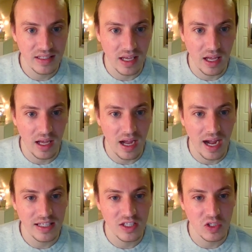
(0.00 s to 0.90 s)
I
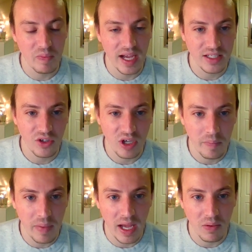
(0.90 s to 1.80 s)
suspect he'll come
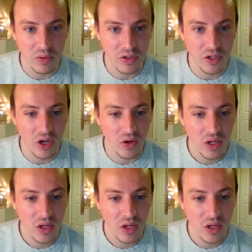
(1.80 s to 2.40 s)
back with, you know,